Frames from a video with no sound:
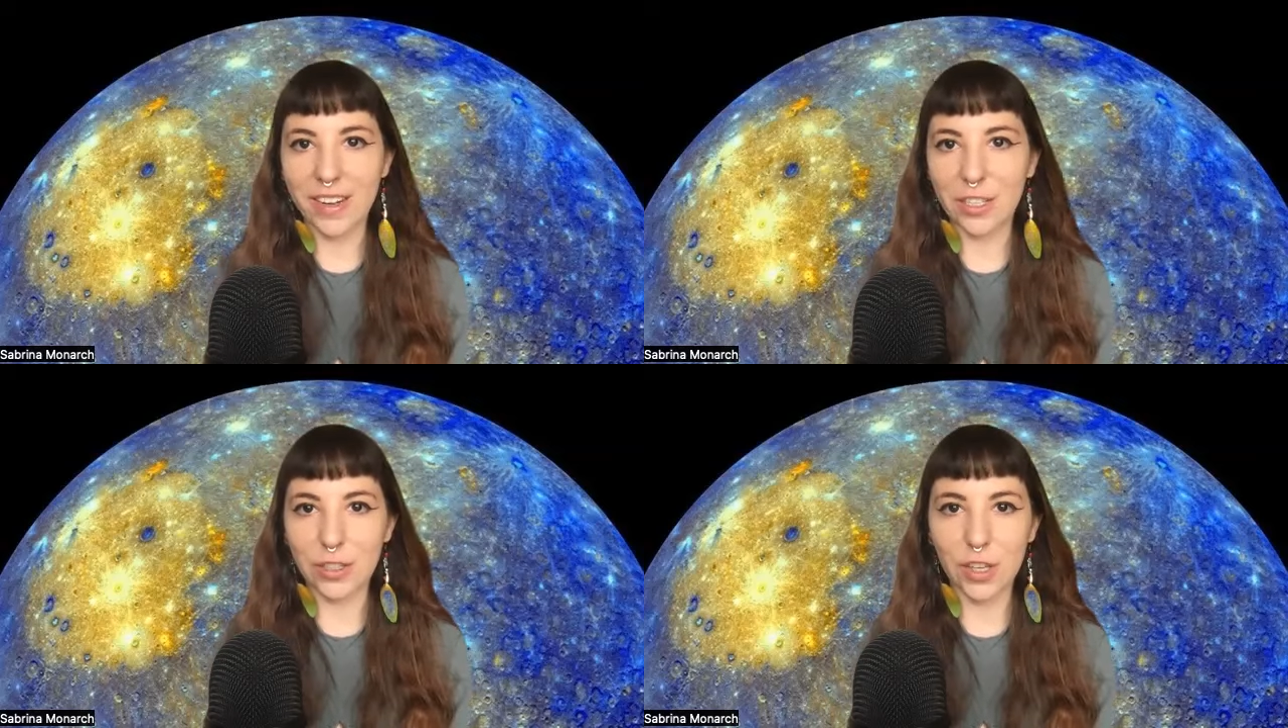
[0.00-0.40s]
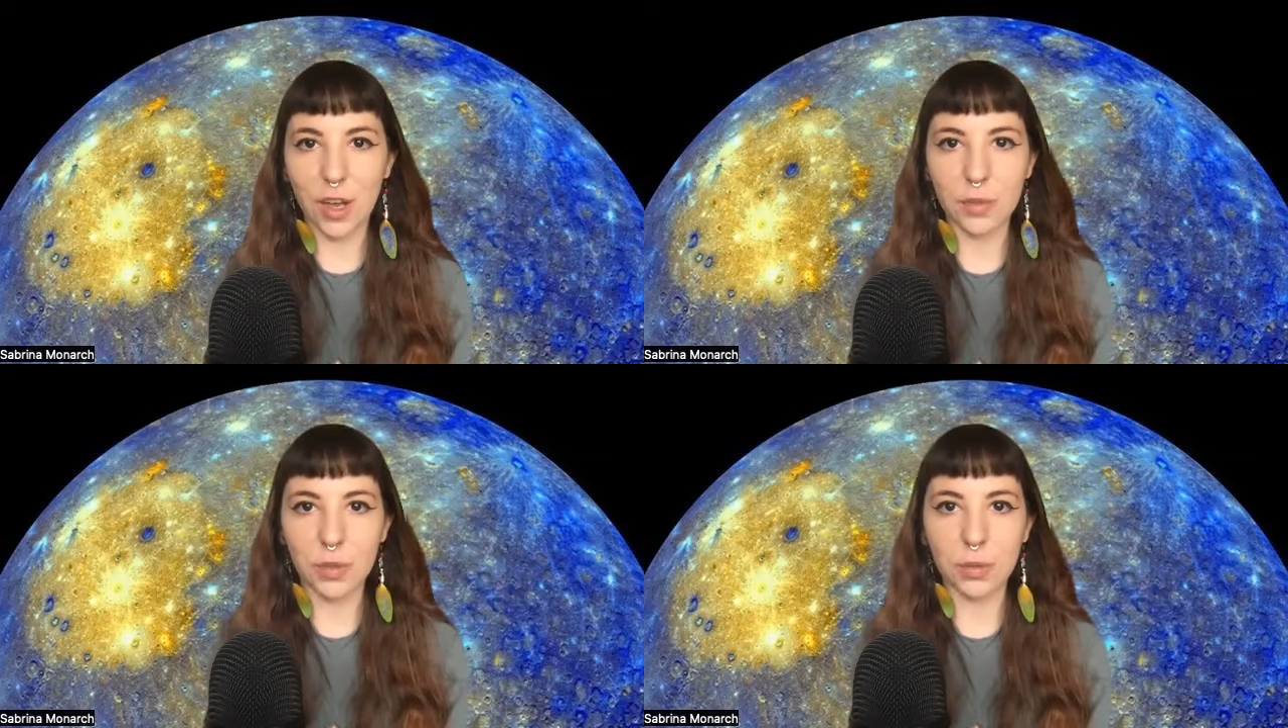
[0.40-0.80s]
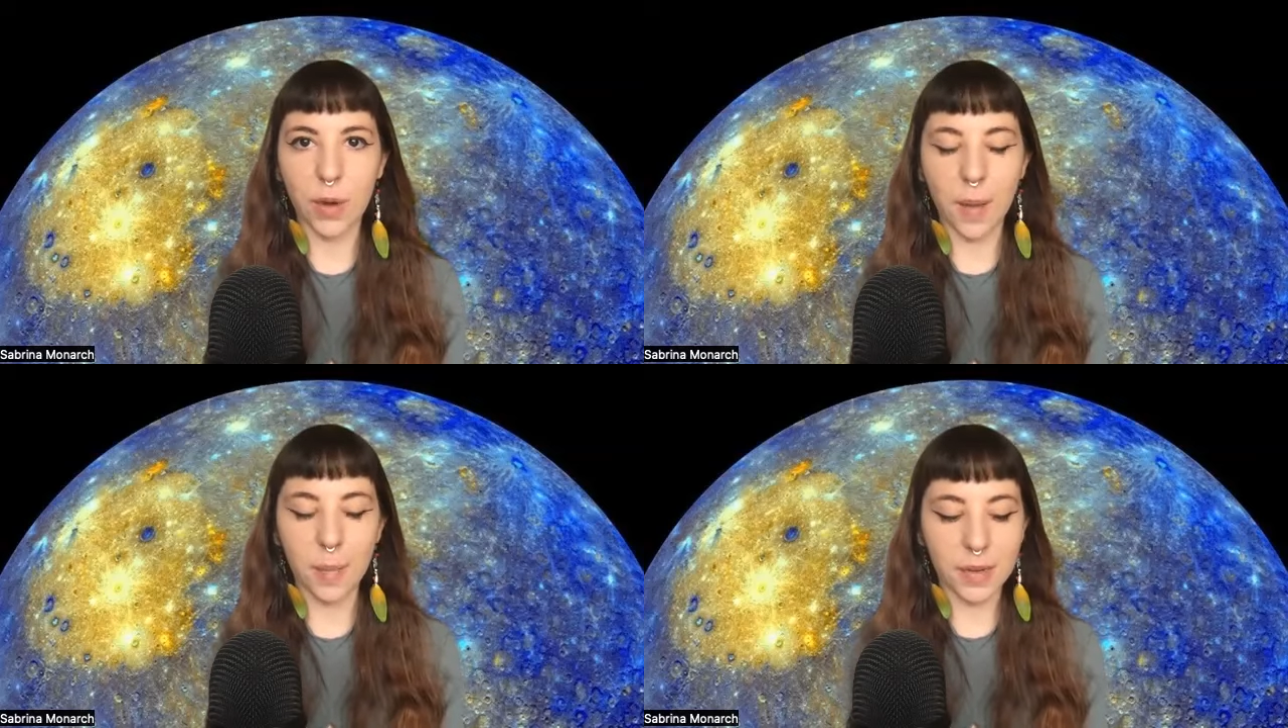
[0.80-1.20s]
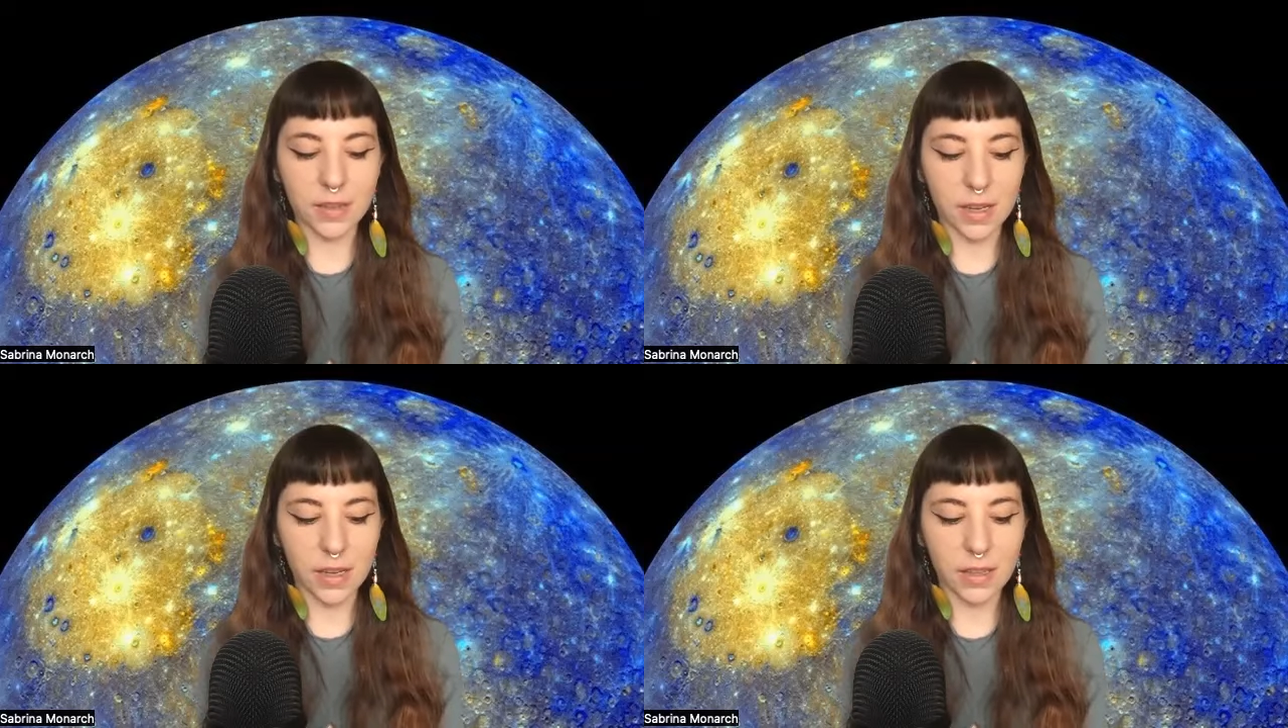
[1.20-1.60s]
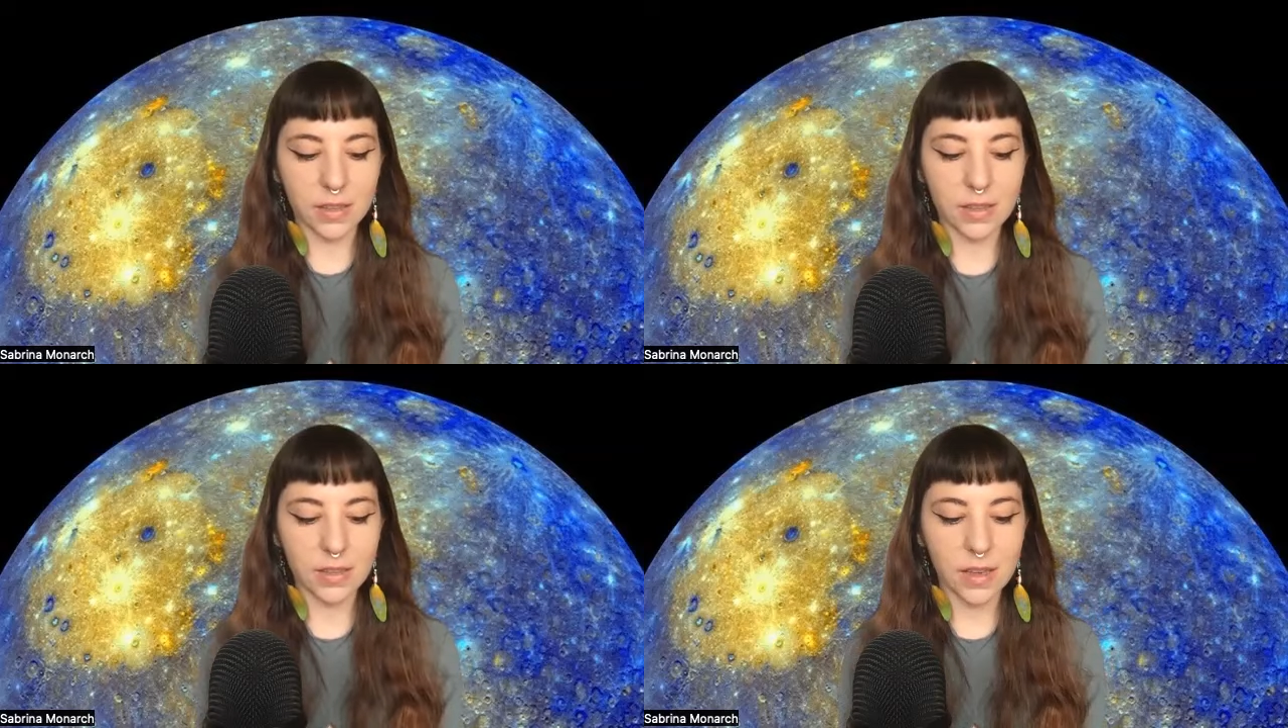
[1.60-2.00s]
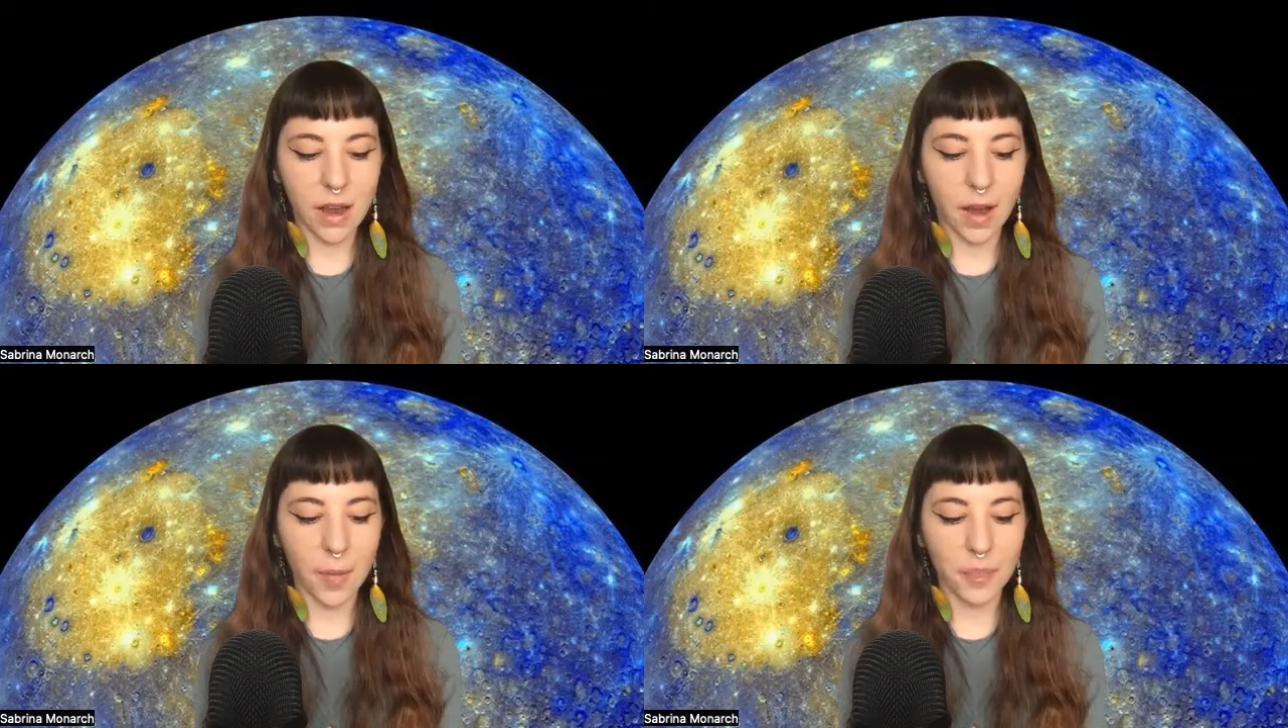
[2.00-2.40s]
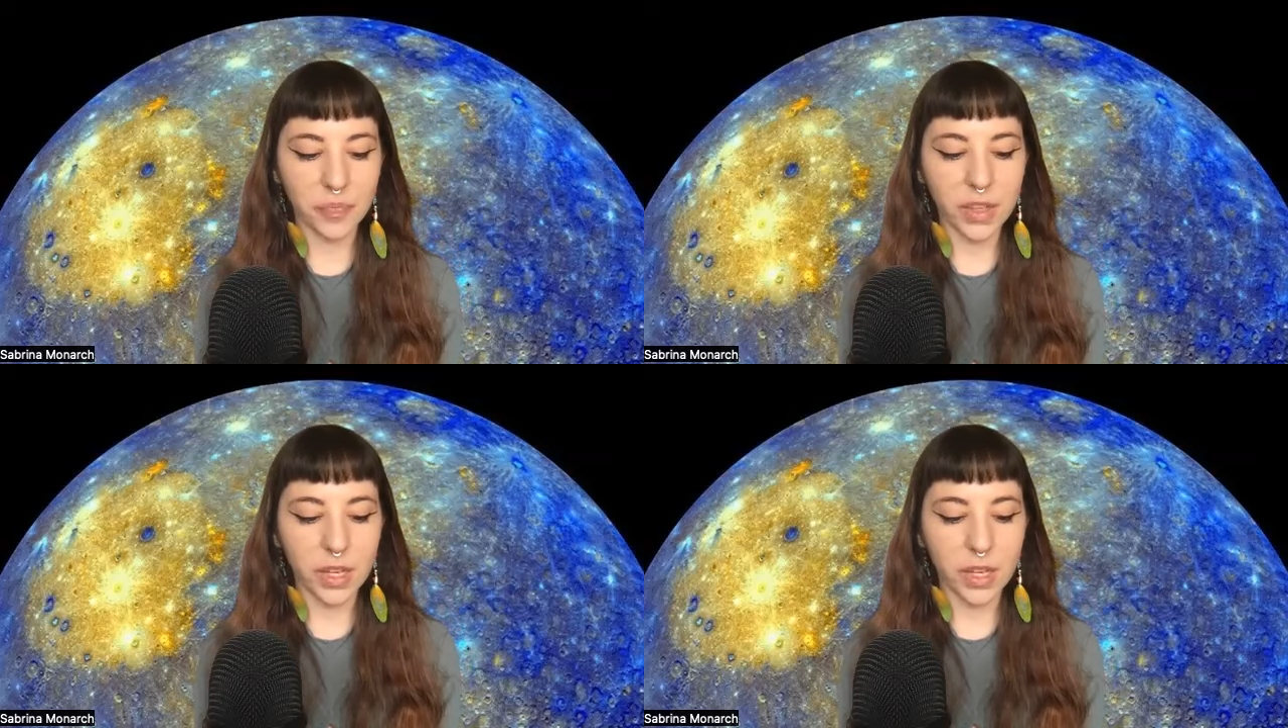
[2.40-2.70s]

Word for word: it just comes through happenstance um,